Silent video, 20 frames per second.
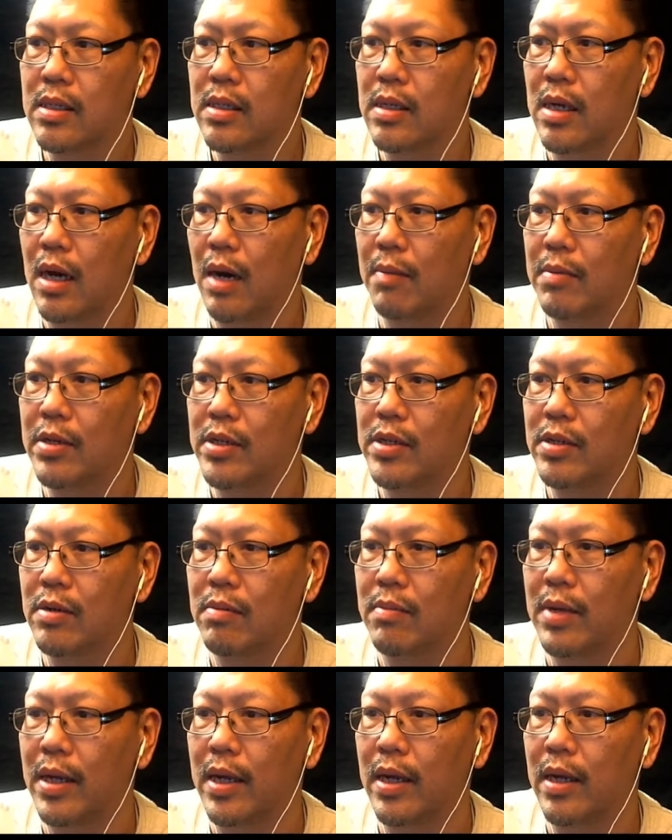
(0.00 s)
I'm
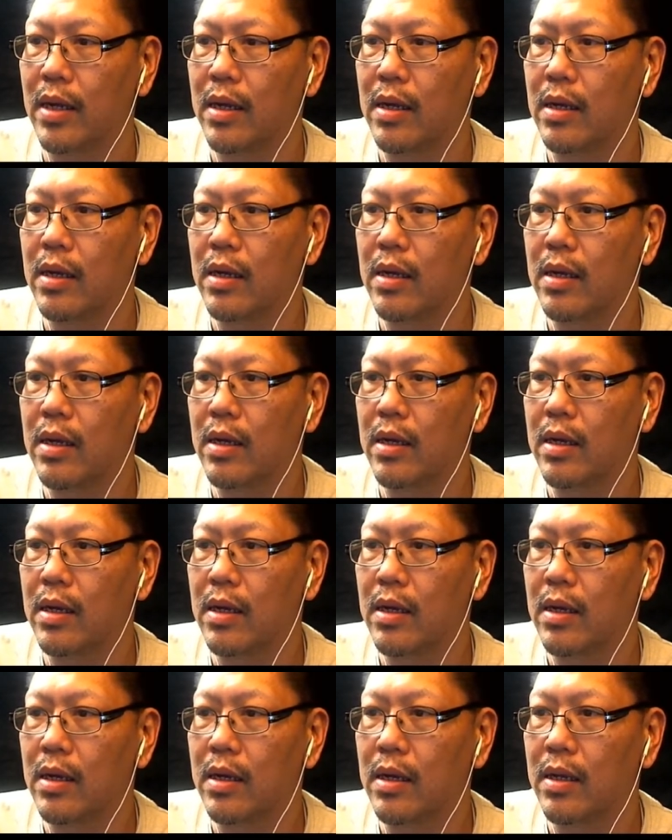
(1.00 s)
assuming
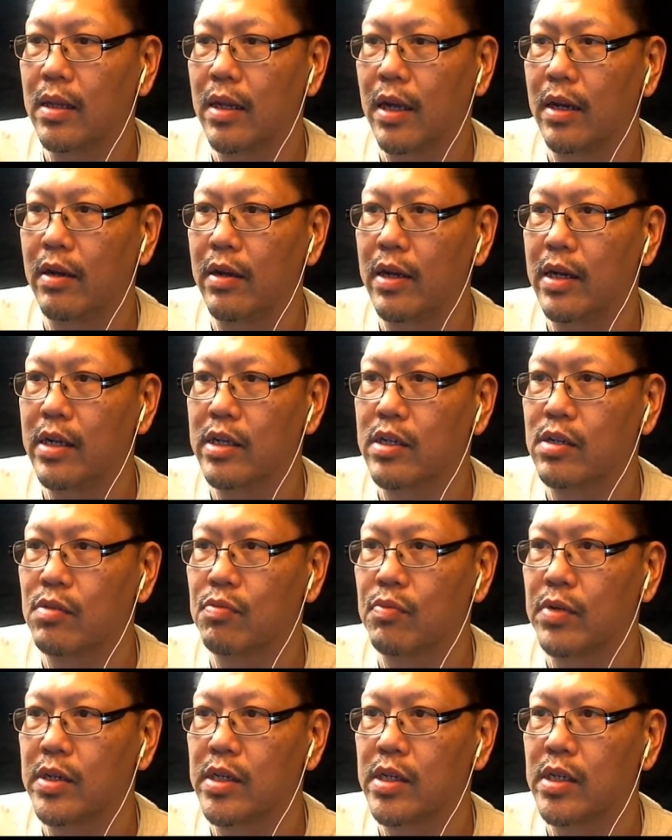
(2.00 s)
that you didn't
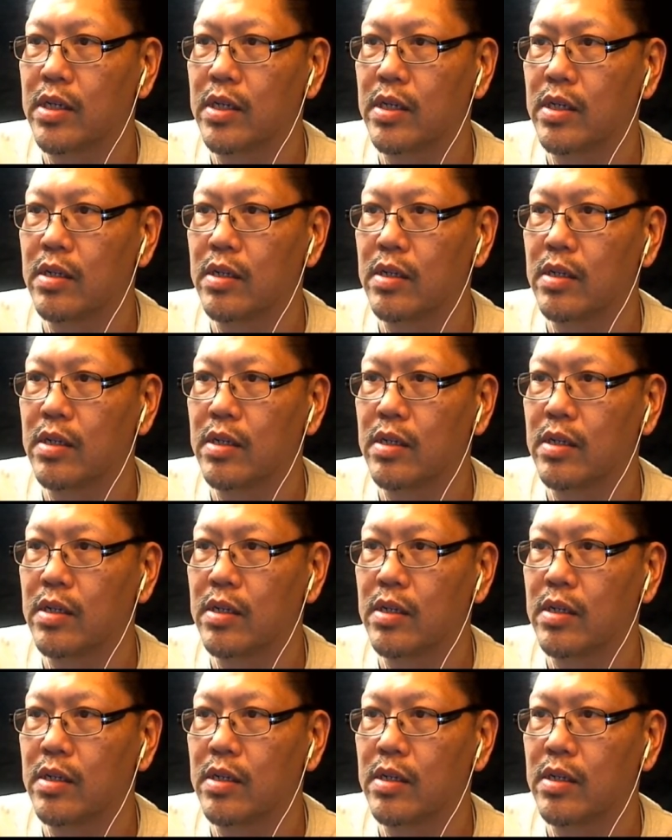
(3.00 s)
switch